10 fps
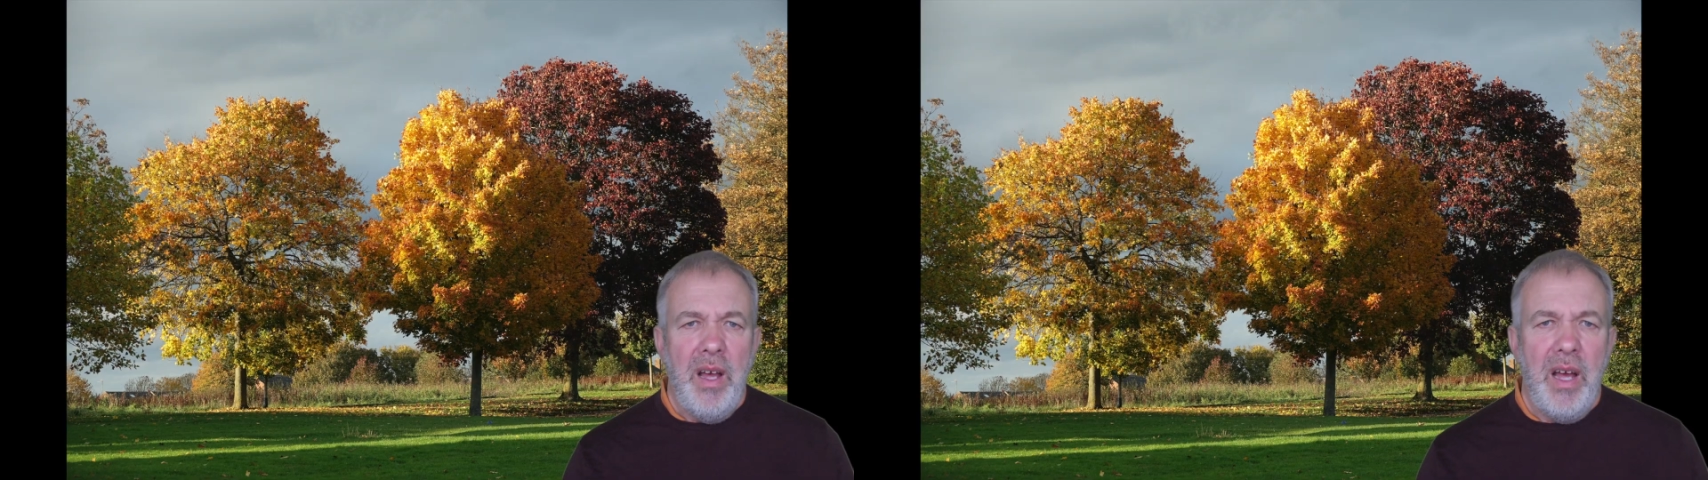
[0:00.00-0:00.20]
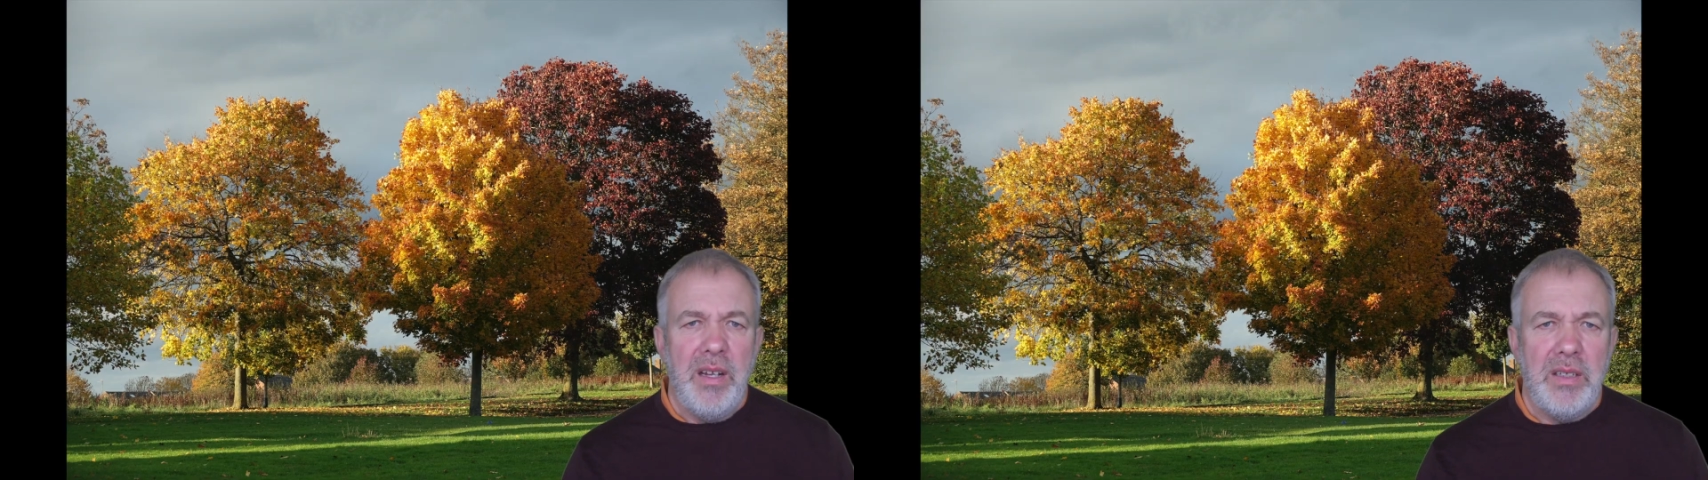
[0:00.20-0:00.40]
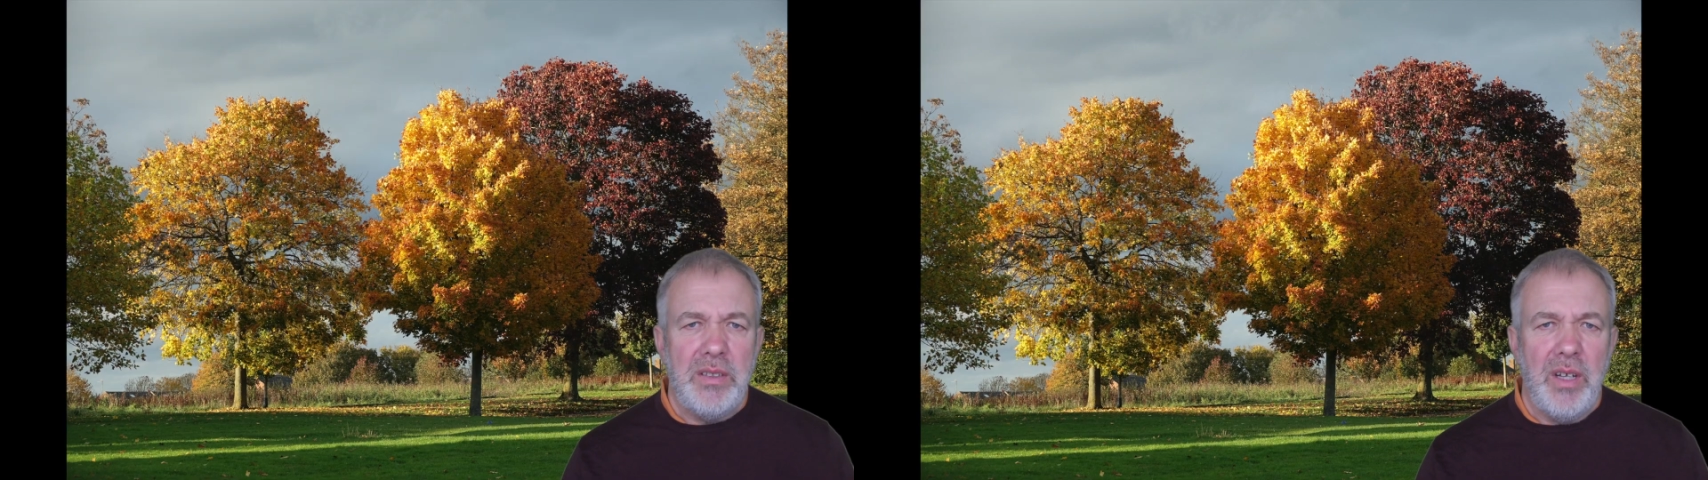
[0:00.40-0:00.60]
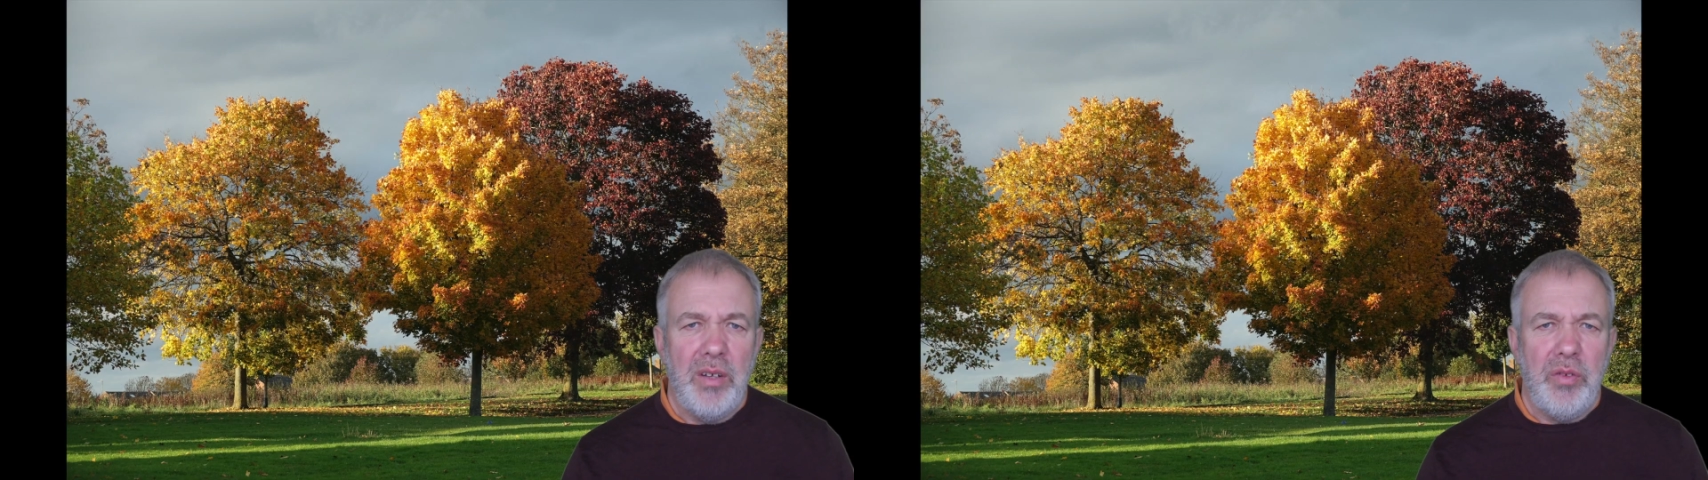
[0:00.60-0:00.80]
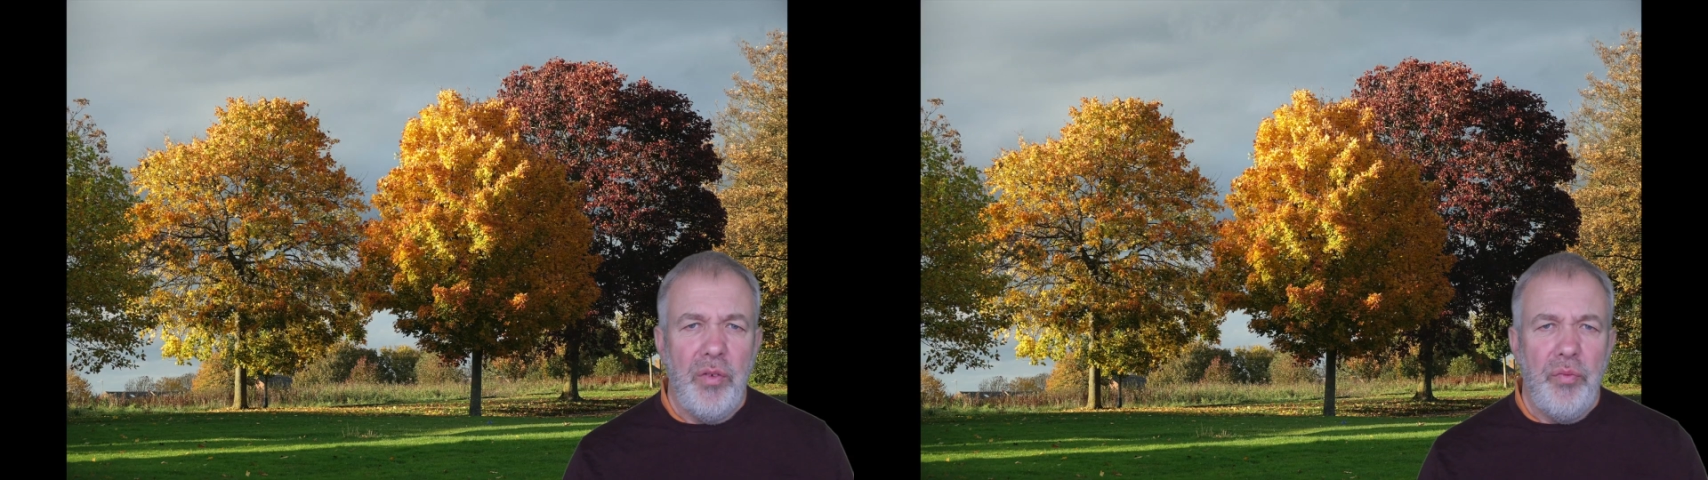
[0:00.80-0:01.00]
And to
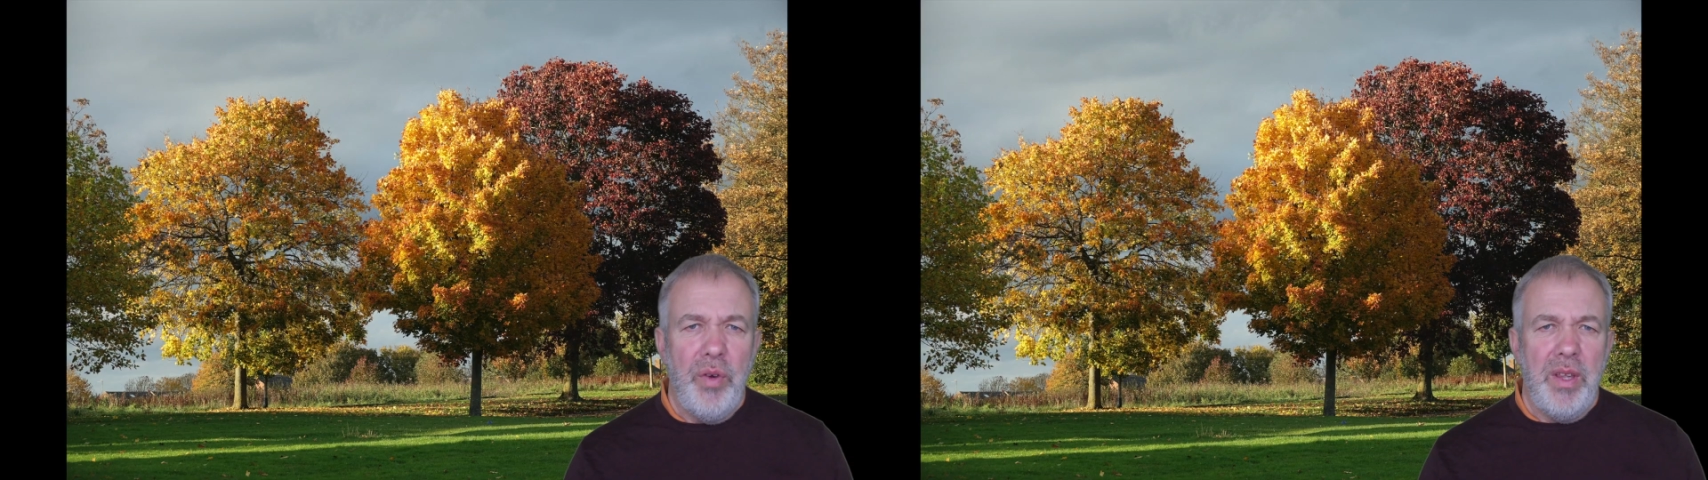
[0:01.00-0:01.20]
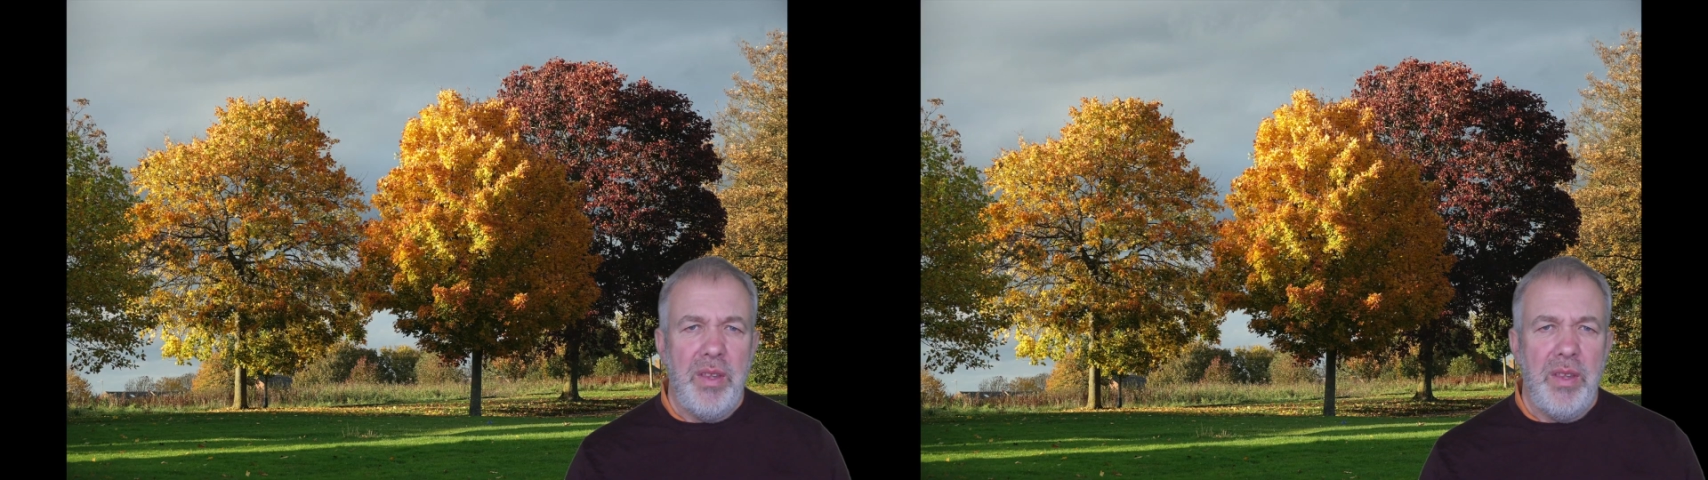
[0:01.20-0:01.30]
start off with,